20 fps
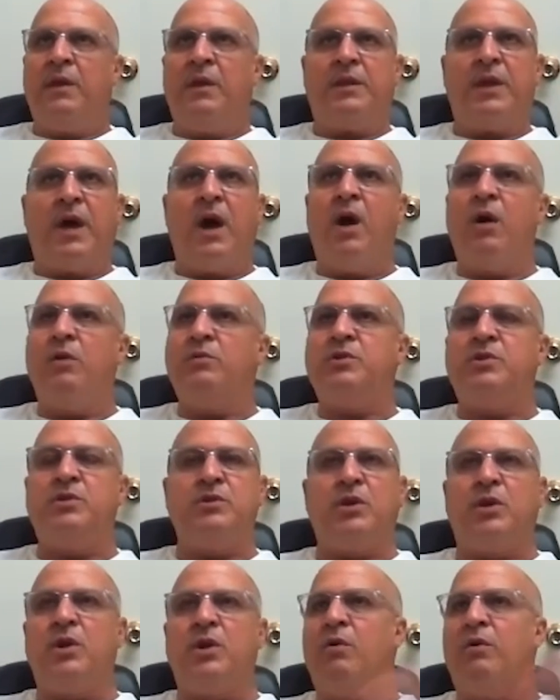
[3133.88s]
the houses
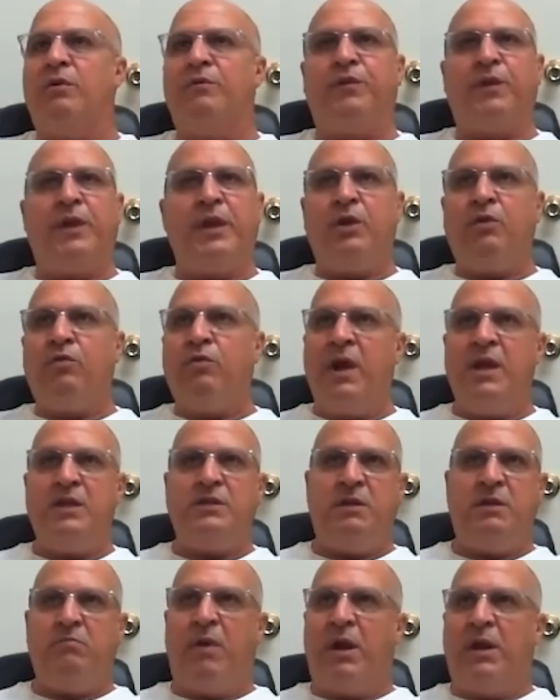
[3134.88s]
are going for like
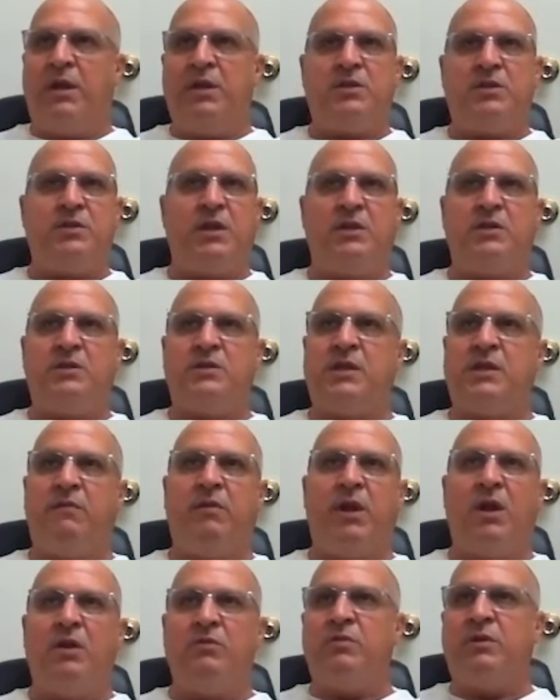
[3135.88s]
crazy money,
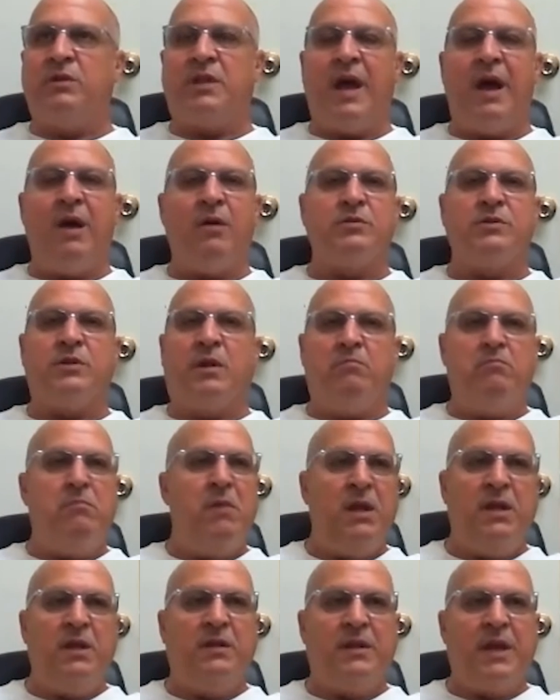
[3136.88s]
$600,000, $700,000, $1
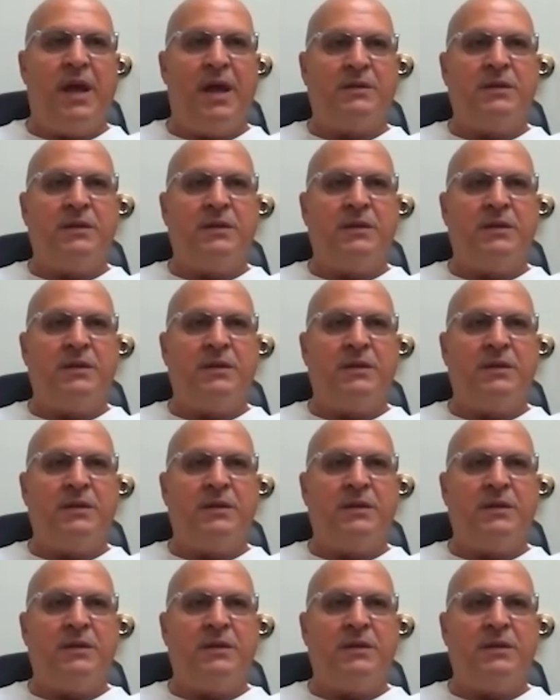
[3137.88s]
million.